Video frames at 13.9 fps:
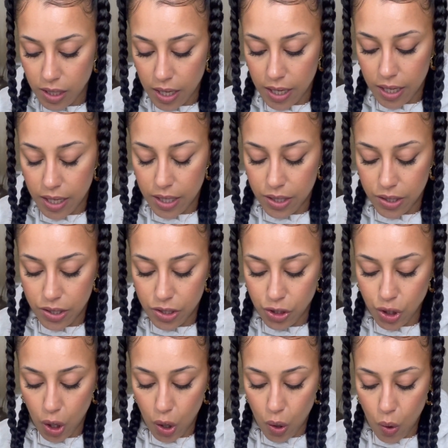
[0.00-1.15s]
And
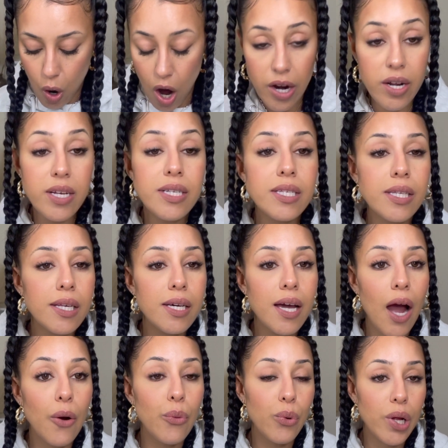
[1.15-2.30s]
so honestly, I
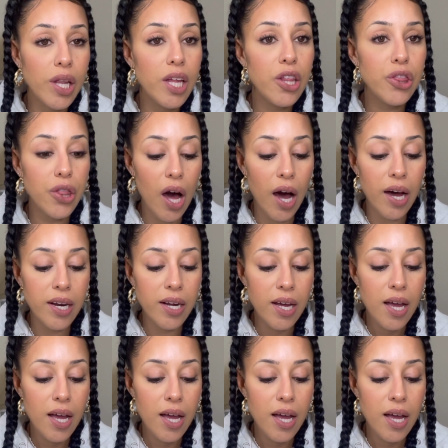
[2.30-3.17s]
really thought